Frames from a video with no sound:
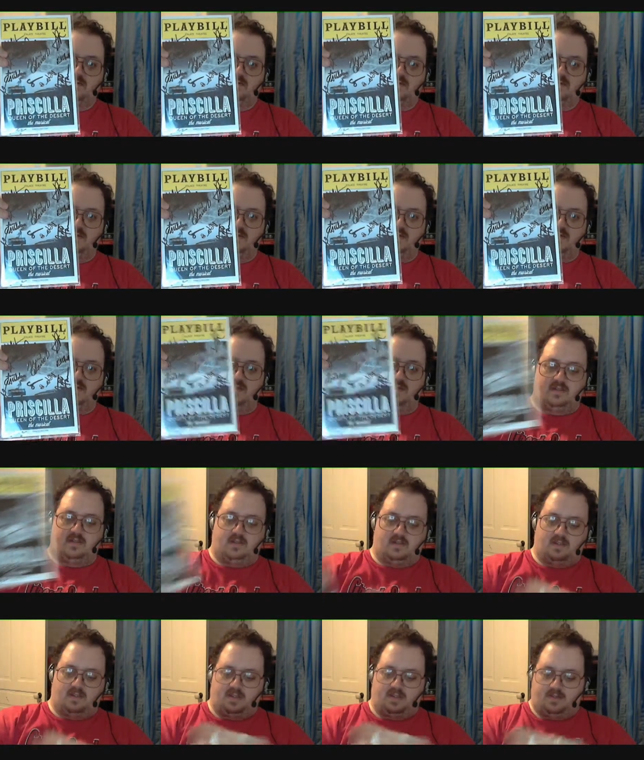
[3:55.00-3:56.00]

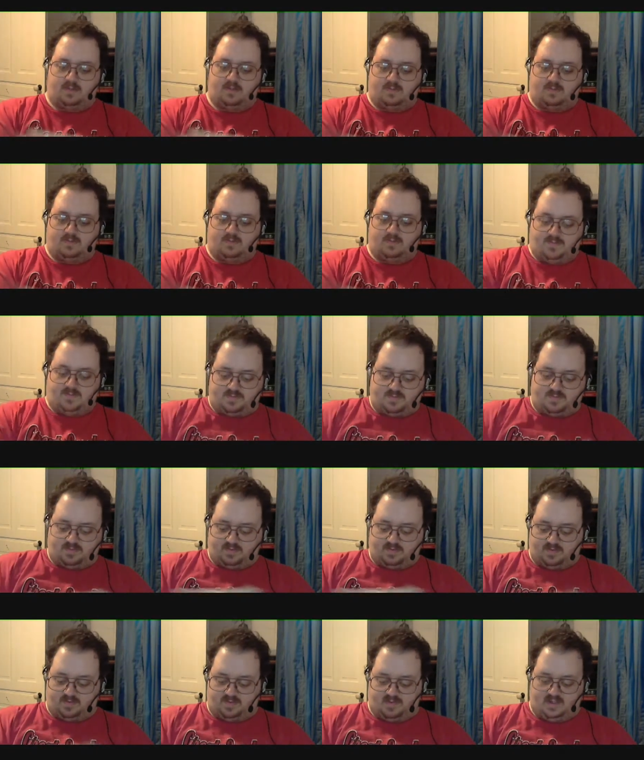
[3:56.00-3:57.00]

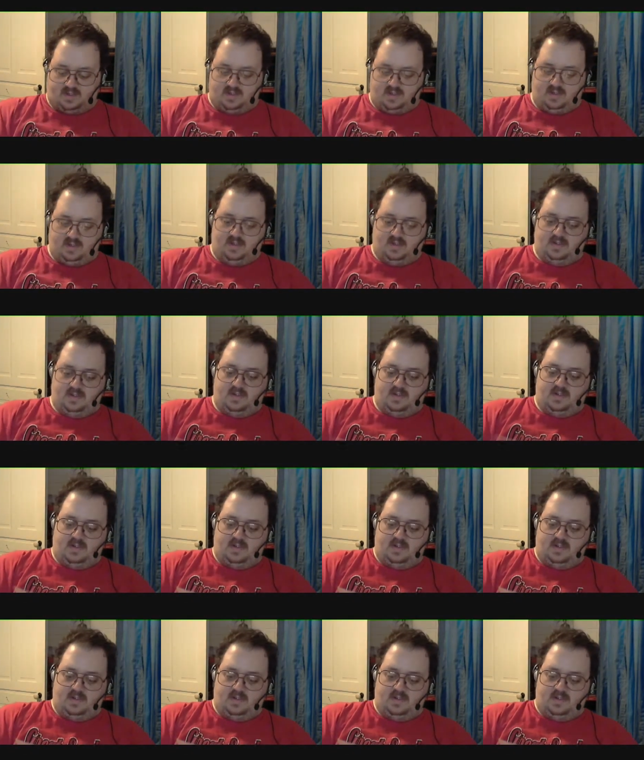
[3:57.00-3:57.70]
No one is speaking in this clip.